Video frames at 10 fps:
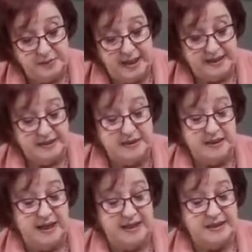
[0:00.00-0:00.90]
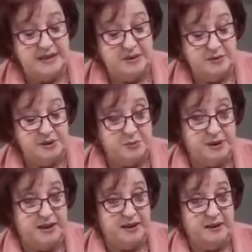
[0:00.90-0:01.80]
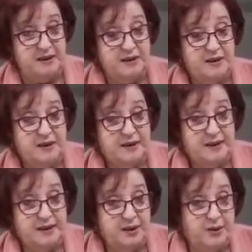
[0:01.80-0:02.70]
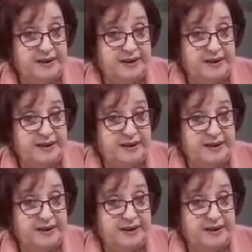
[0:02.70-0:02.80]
Patterson, as he was bringing, you know,